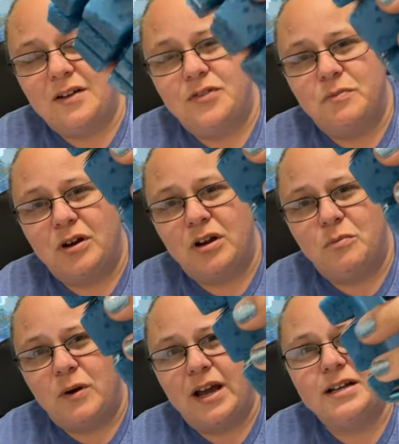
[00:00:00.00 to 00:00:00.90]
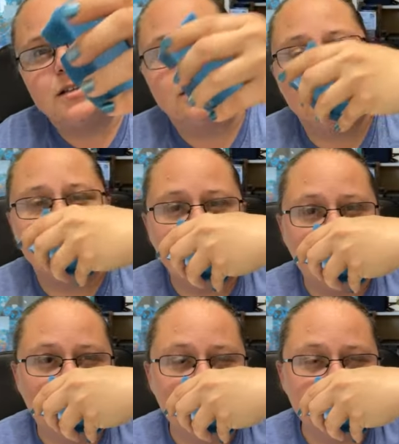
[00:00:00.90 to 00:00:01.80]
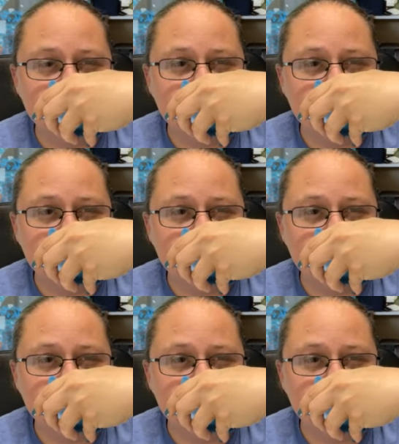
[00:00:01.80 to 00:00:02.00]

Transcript: of the Berry Bright. Um,